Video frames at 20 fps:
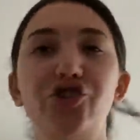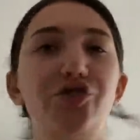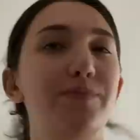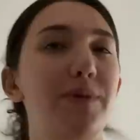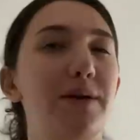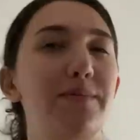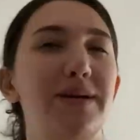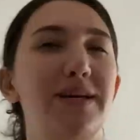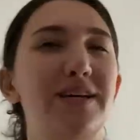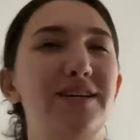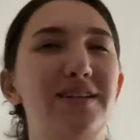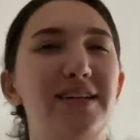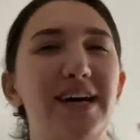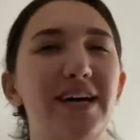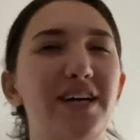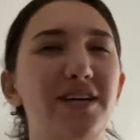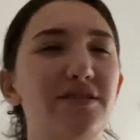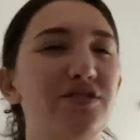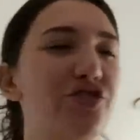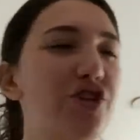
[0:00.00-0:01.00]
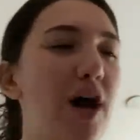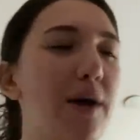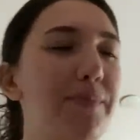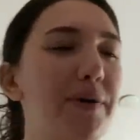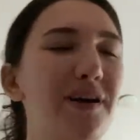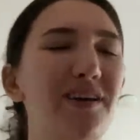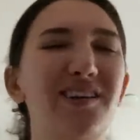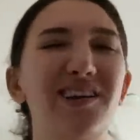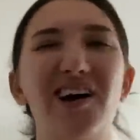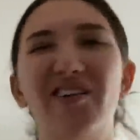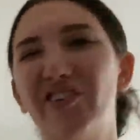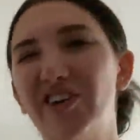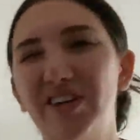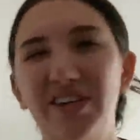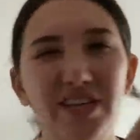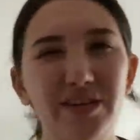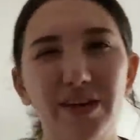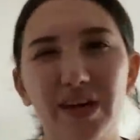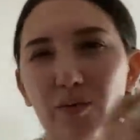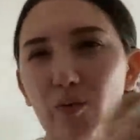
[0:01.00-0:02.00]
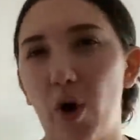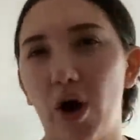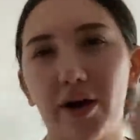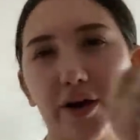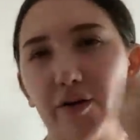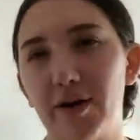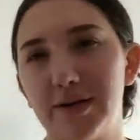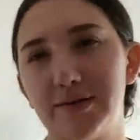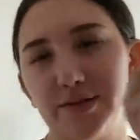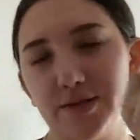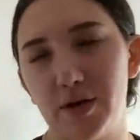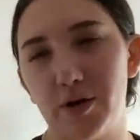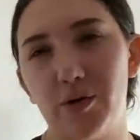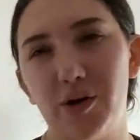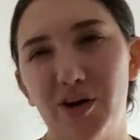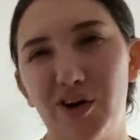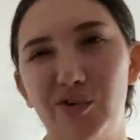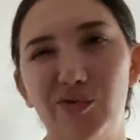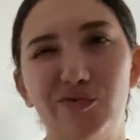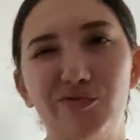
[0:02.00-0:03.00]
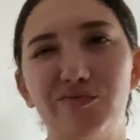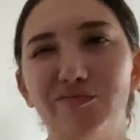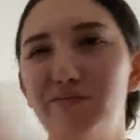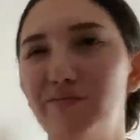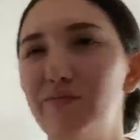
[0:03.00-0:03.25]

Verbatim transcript: maybe like shopping, not really like walking around Soho.